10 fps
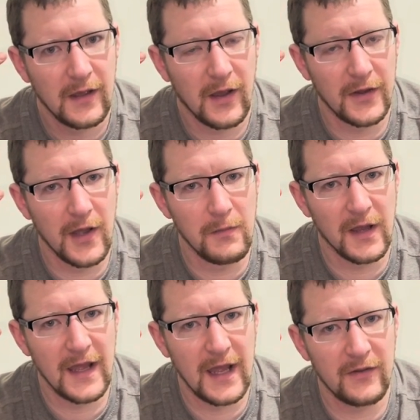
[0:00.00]
I know my
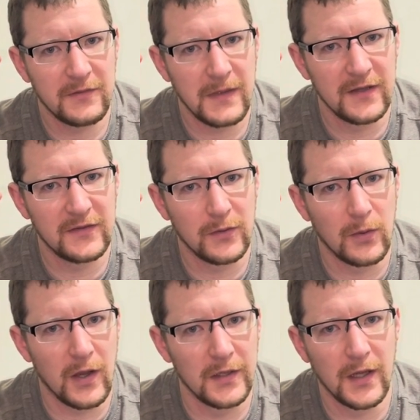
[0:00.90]
hair is mental,
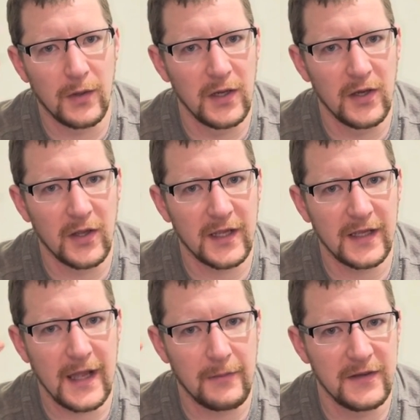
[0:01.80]
I know I look like a
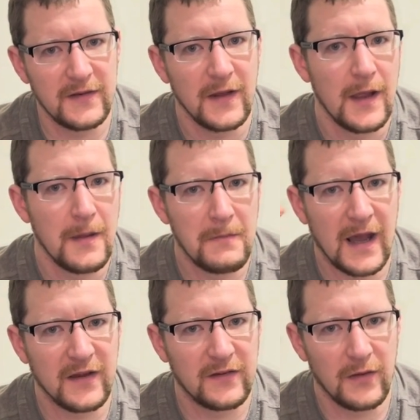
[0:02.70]
cabbage
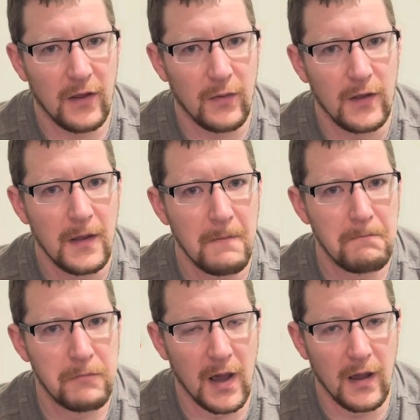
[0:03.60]
patch doll,
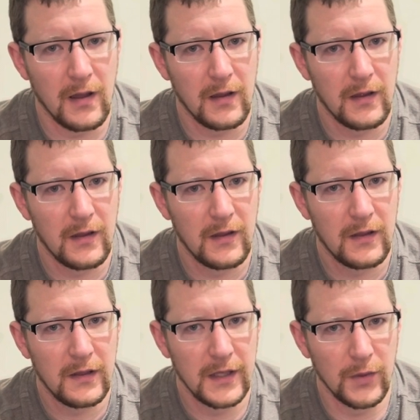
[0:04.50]
but
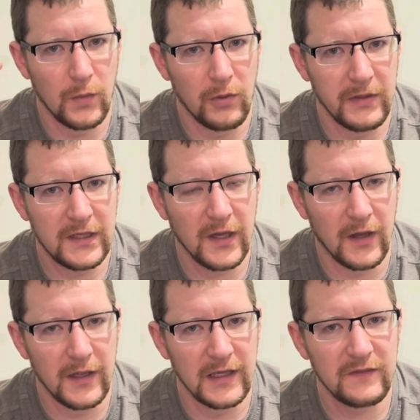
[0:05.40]
it will be
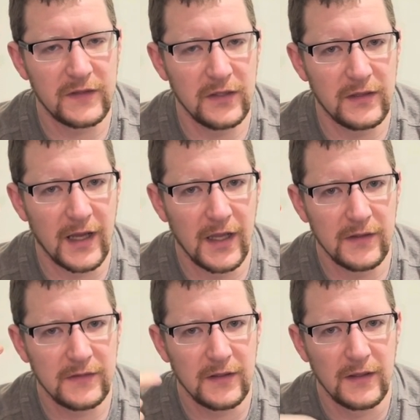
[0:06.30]
cut in a few
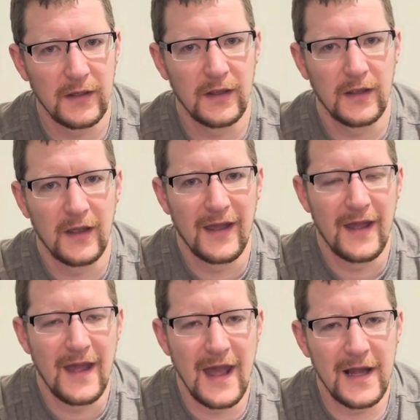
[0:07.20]
days.
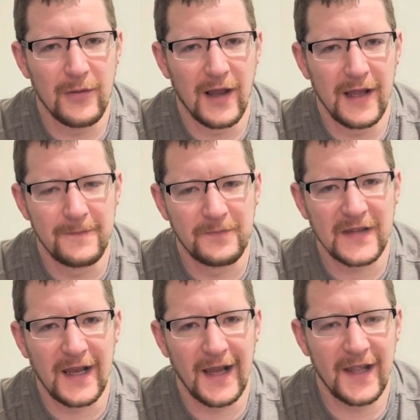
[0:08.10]
Anyway,
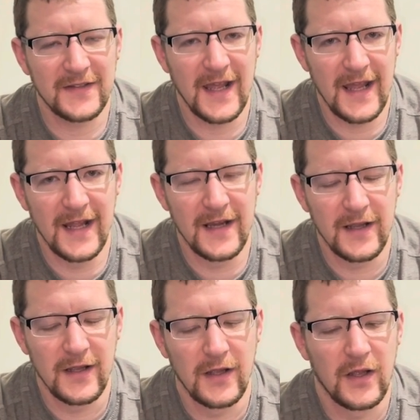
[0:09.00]
let's get in
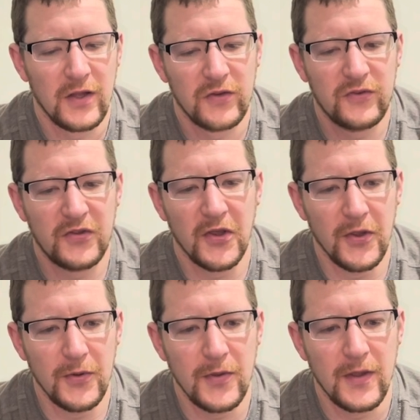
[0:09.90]

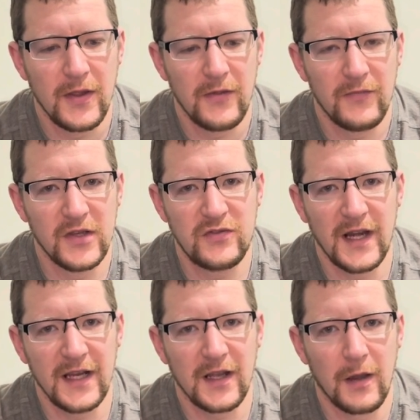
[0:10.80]
to the
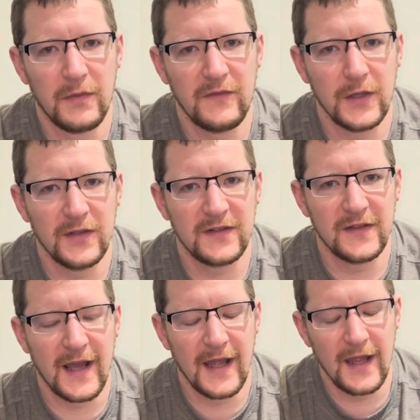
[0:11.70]
drink I'm reviewing
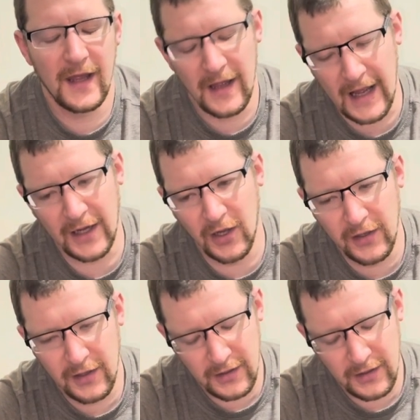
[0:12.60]
today. Hang on.